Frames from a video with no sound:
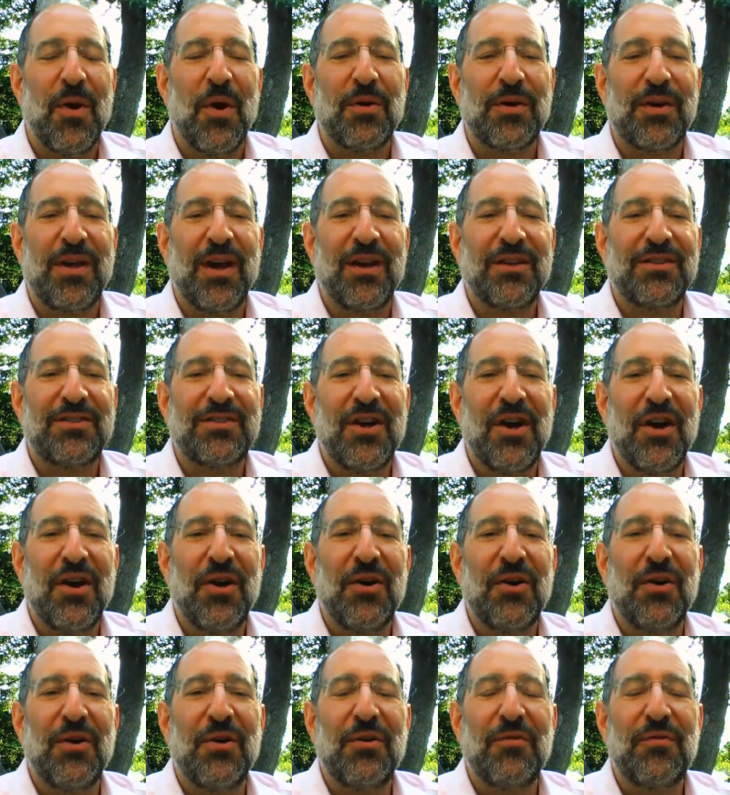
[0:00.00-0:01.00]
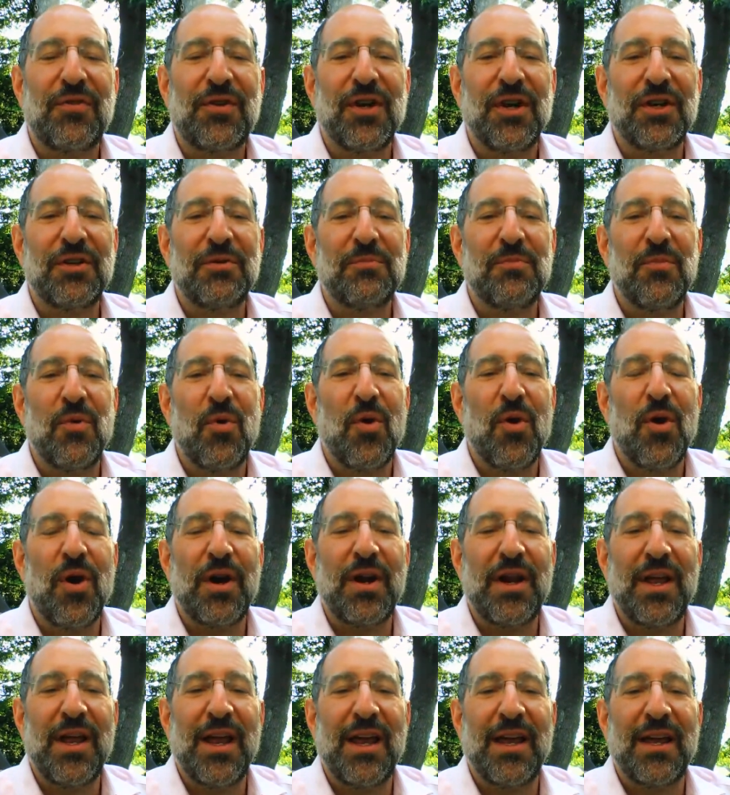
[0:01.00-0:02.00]
Boker Tov, good
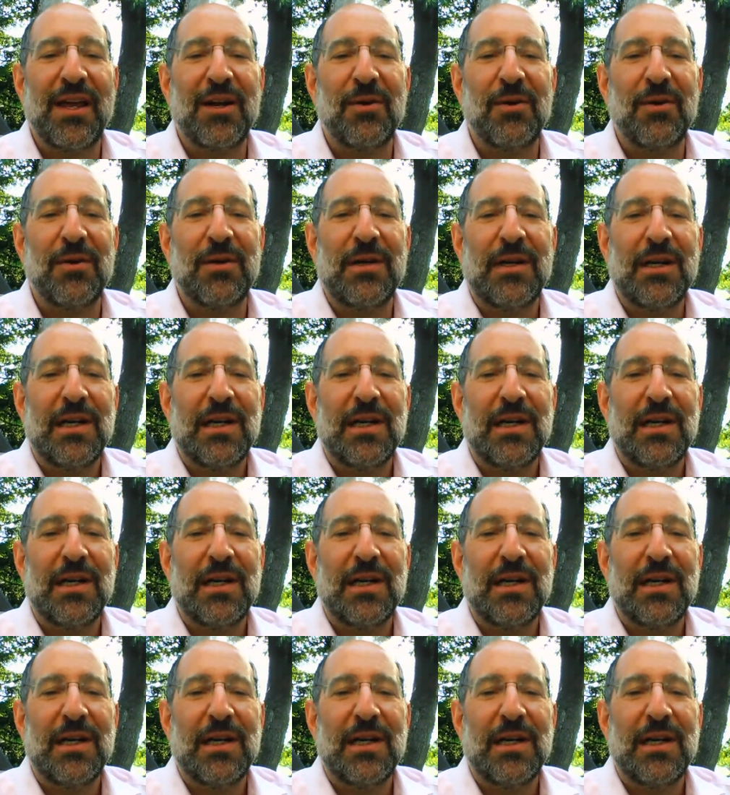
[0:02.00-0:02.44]
morning.